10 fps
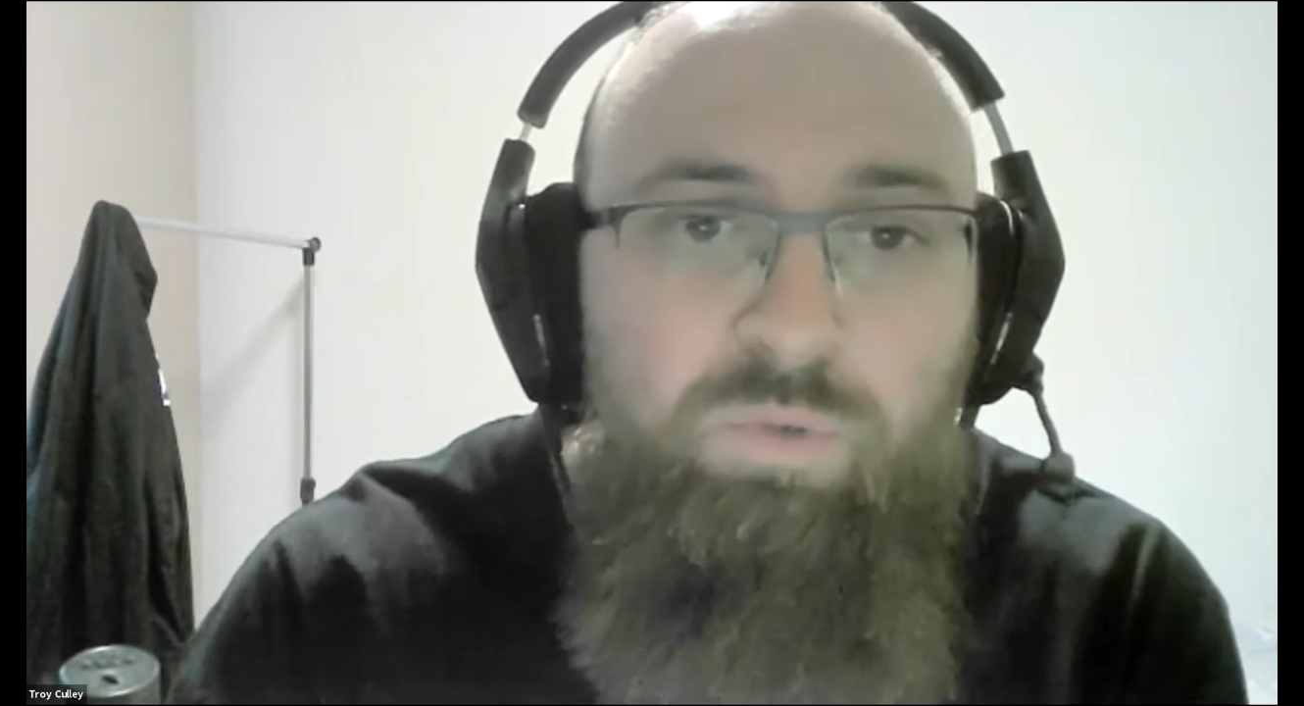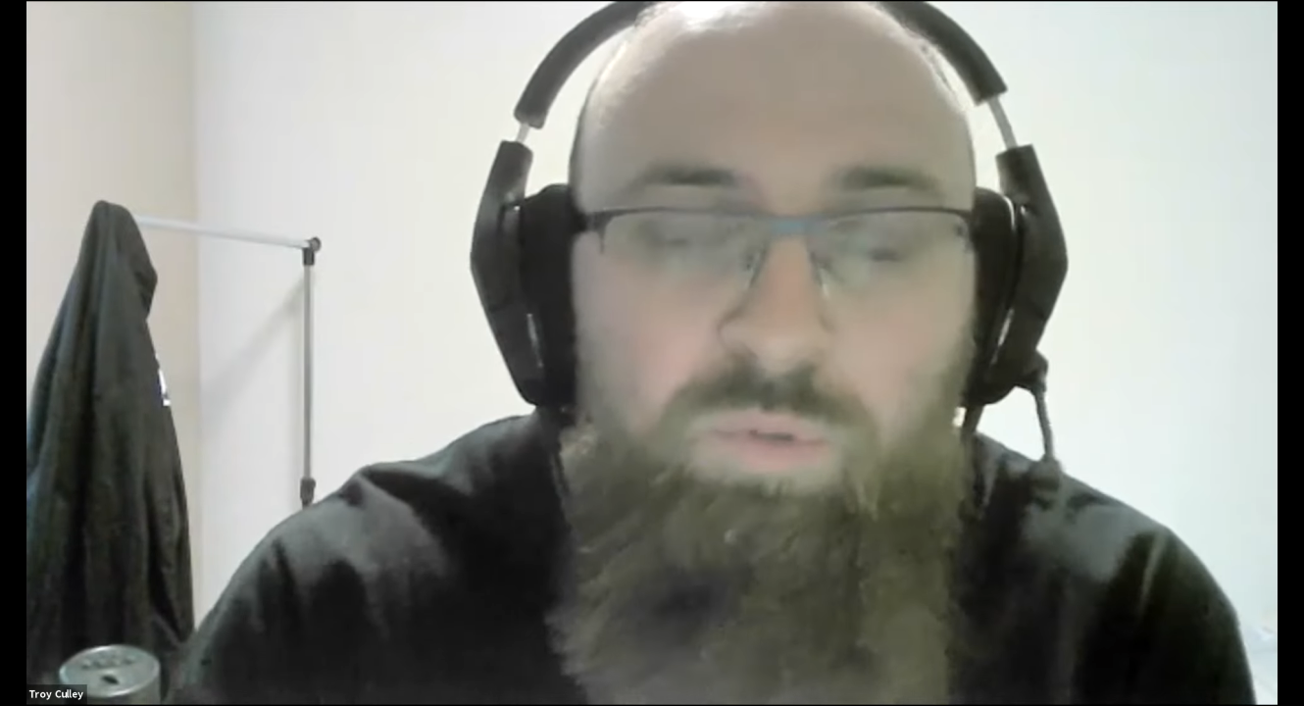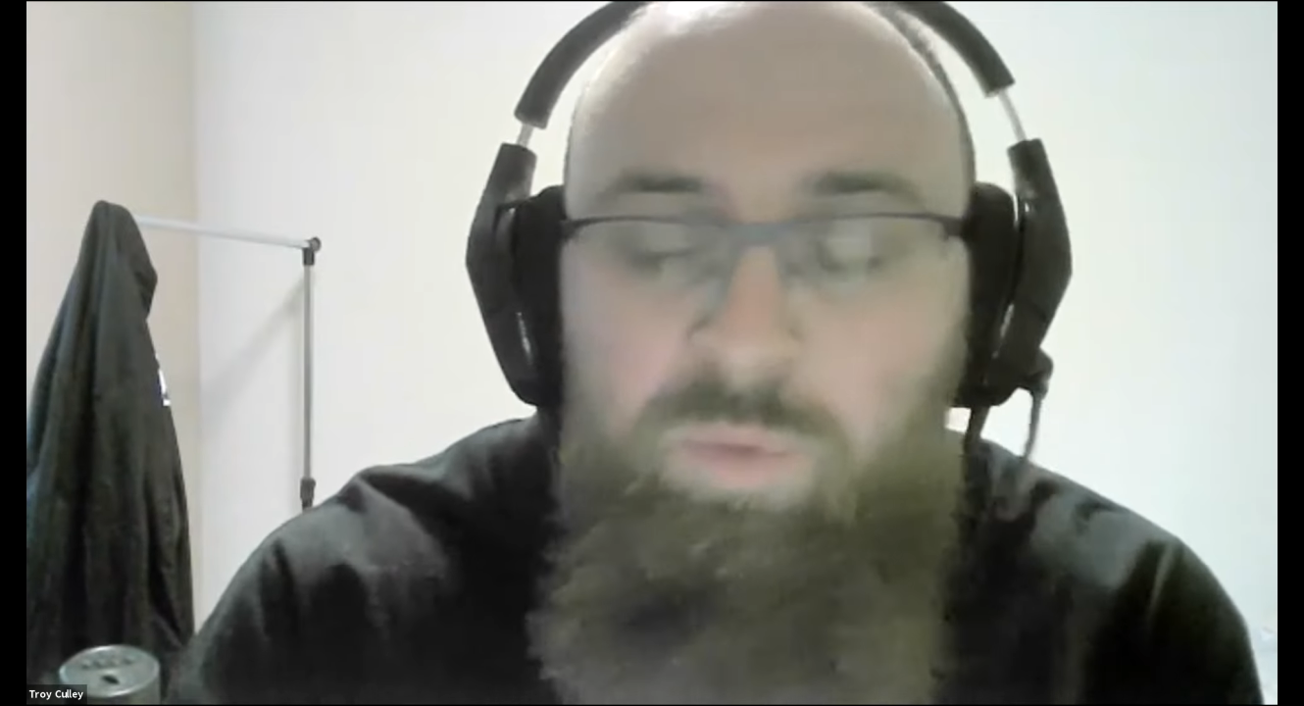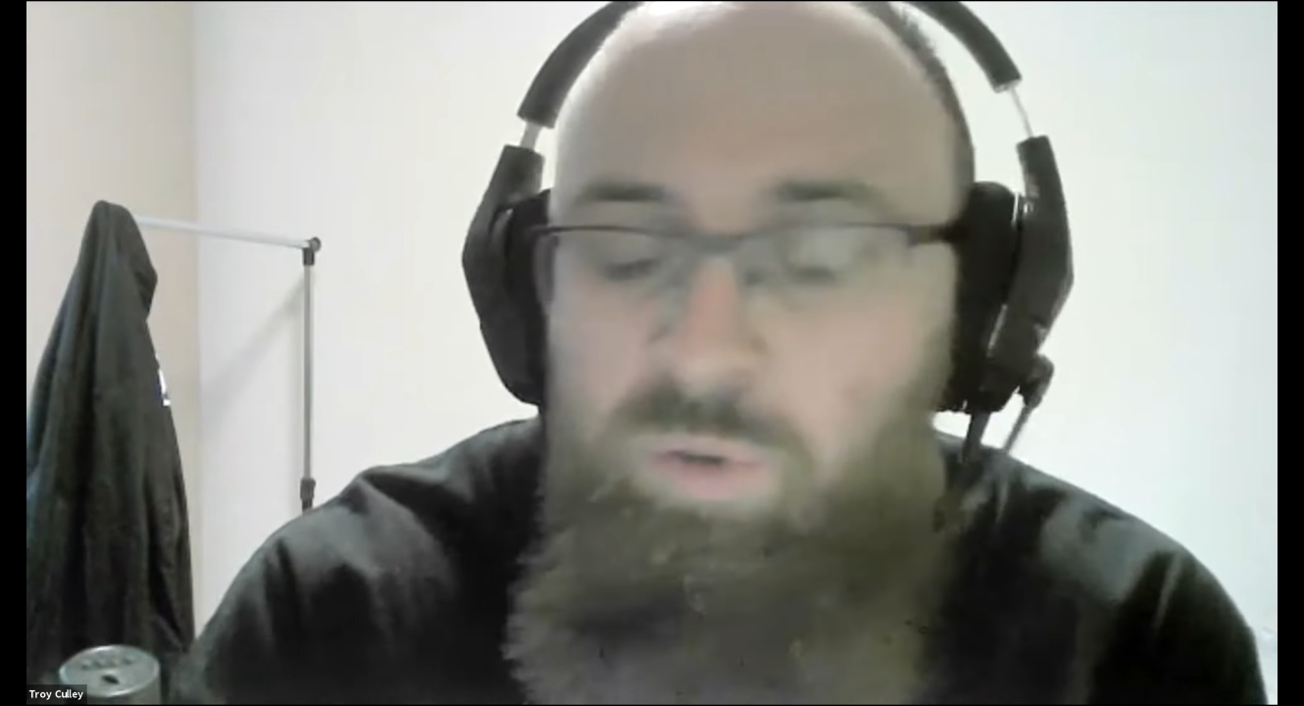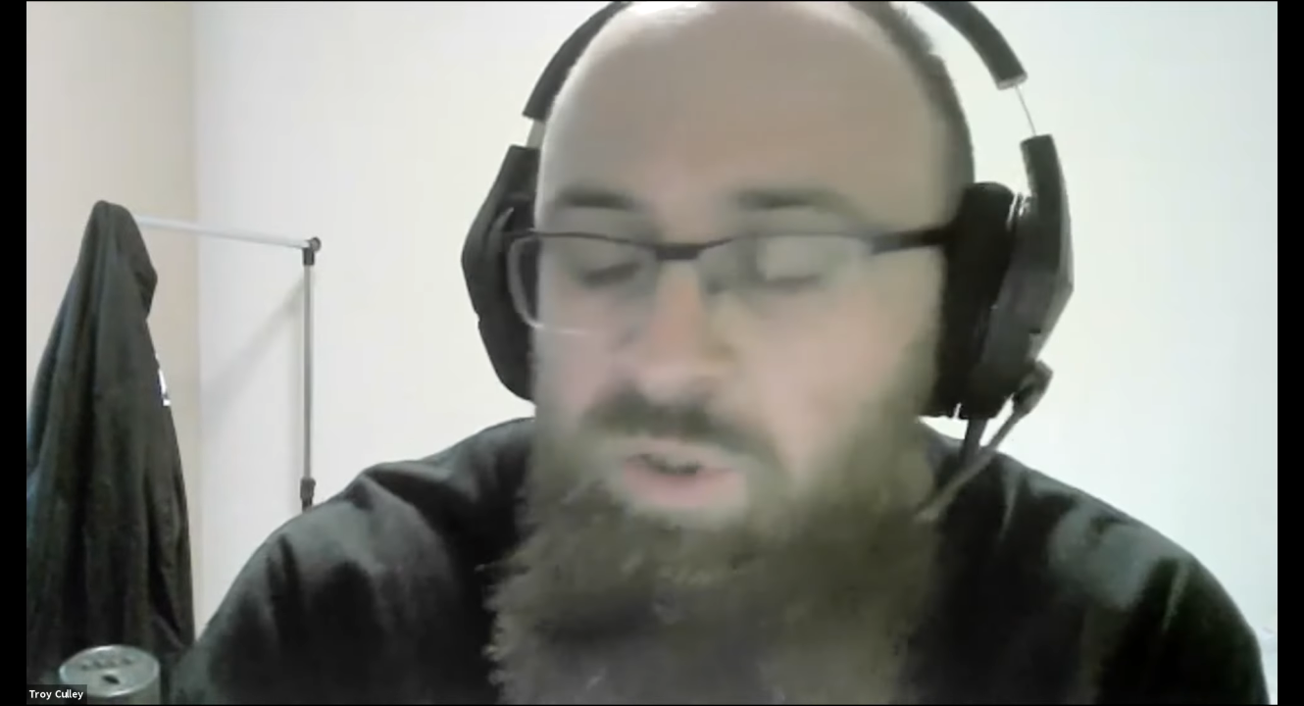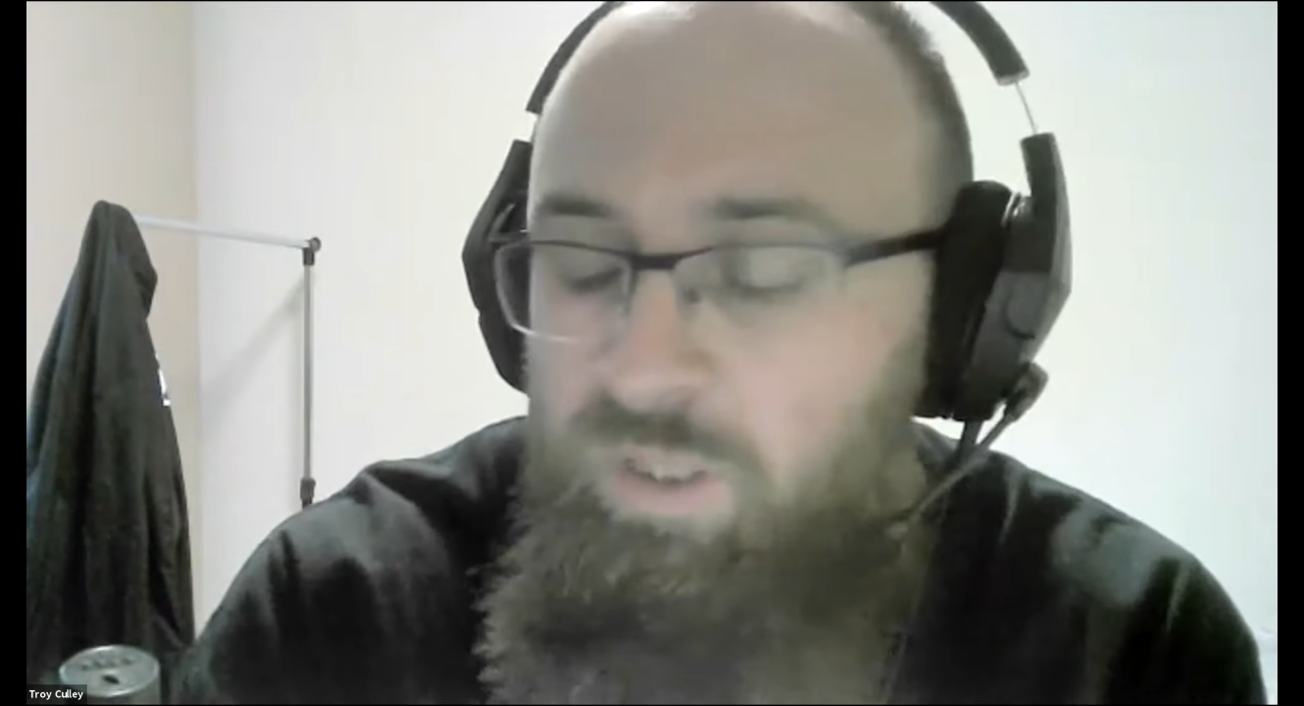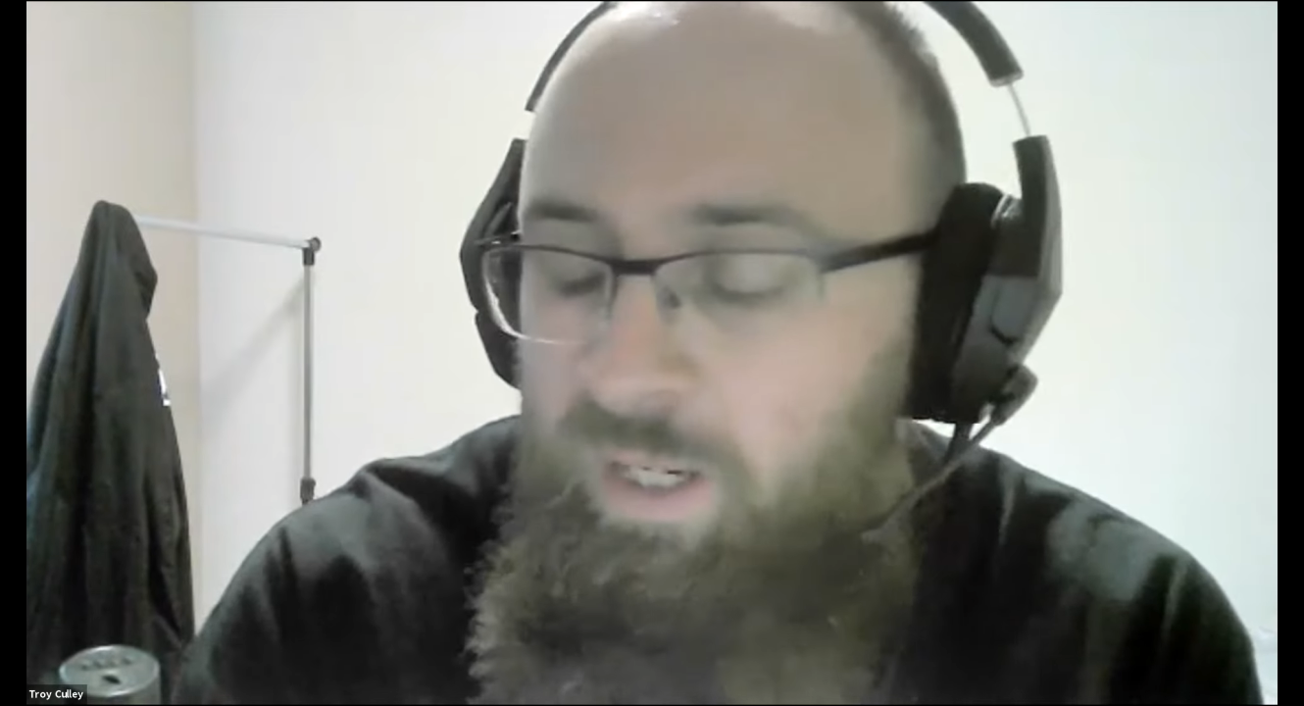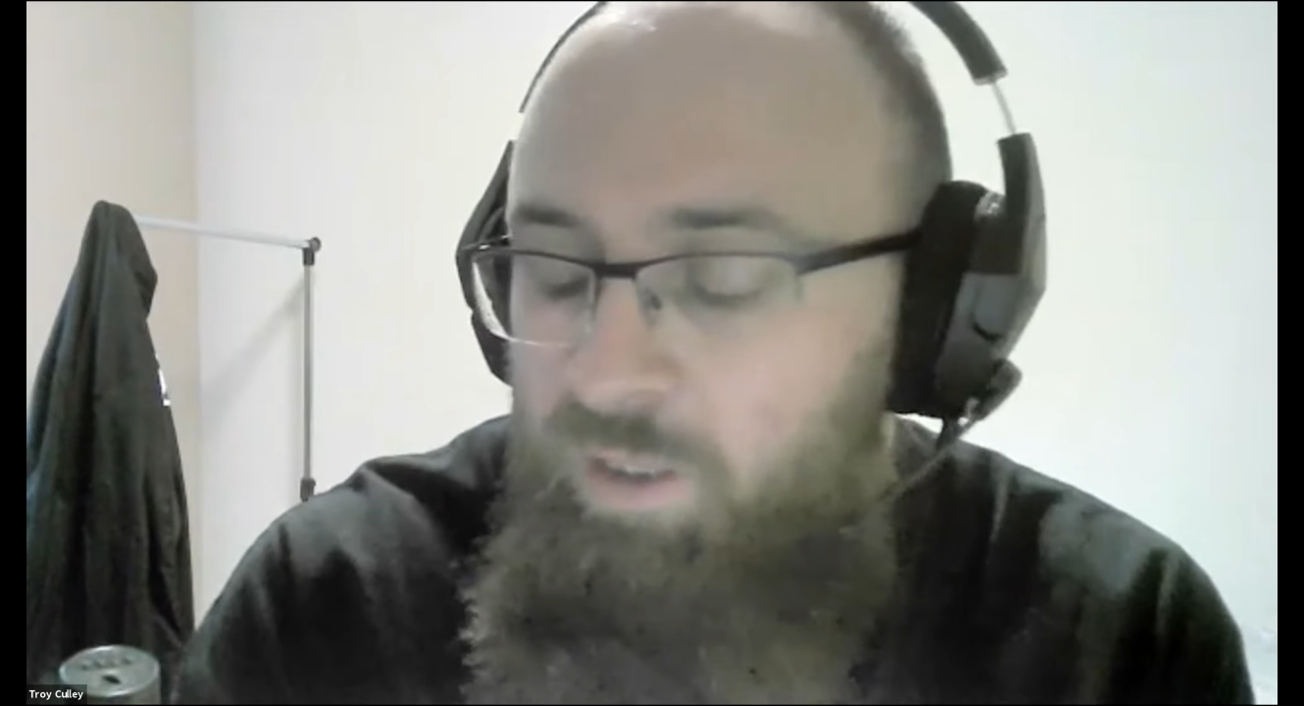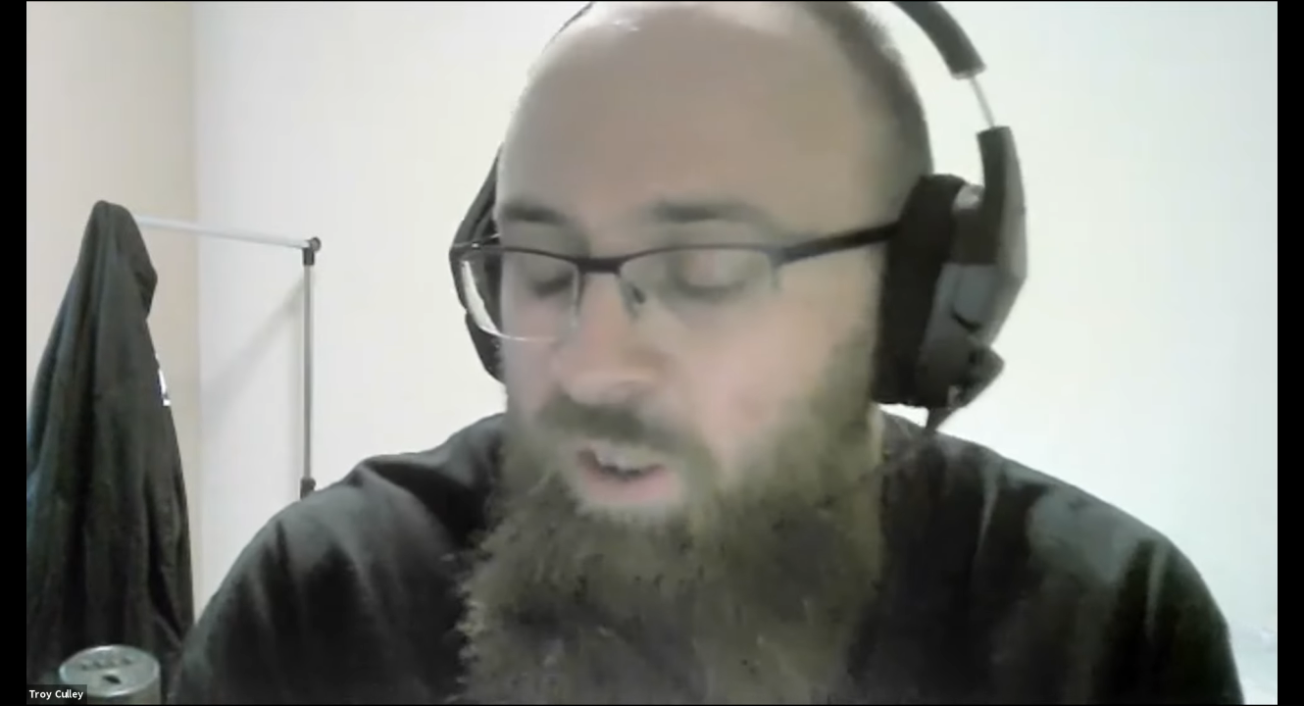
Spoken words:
losing that